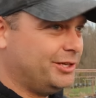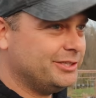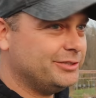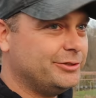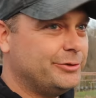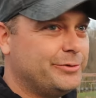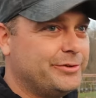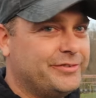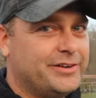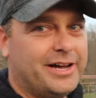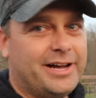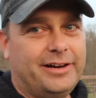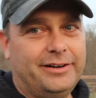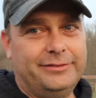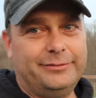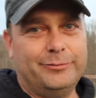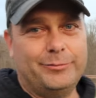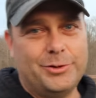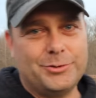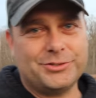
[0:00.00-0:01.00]
luckily we've
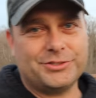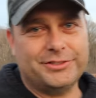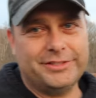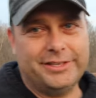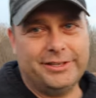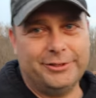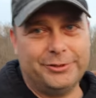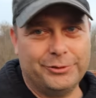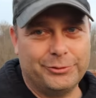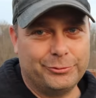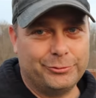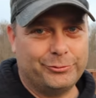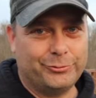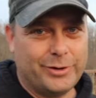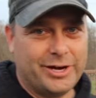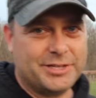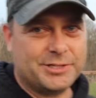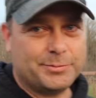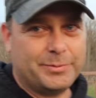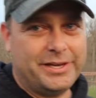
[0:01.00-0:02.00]
got mostly all the
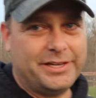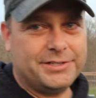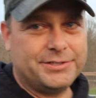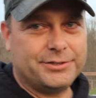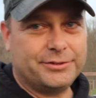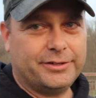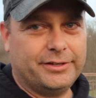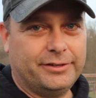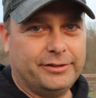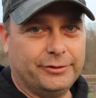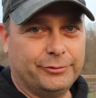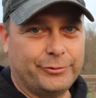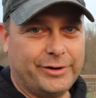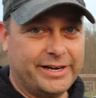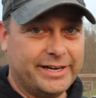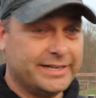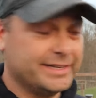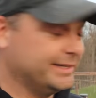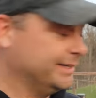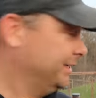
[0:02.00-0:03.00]
raised beds are, are
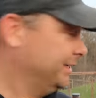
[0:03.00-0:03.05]
ready to